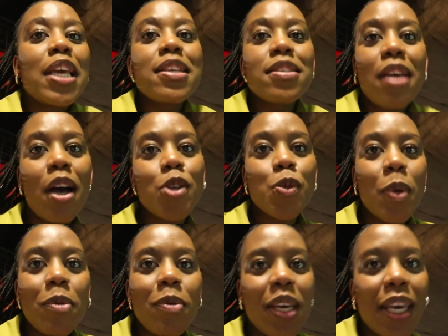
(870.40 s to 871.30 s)
things out
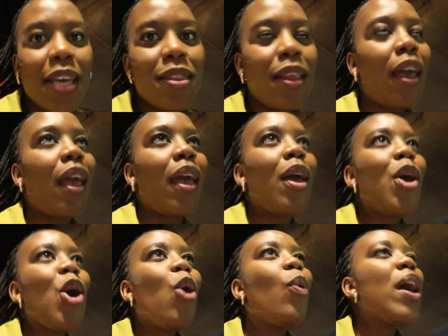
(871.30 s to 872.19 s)
when we get there.
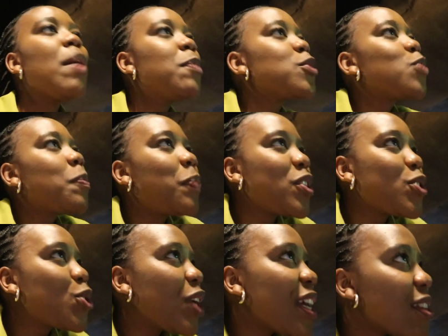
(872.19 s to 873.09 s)
Why must we be
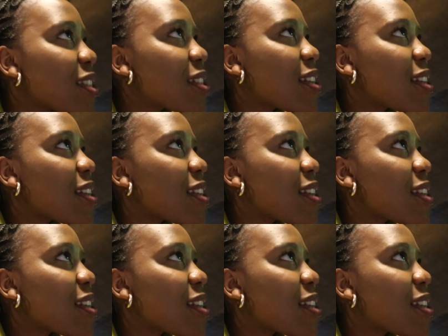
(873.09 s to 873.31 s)
stressed?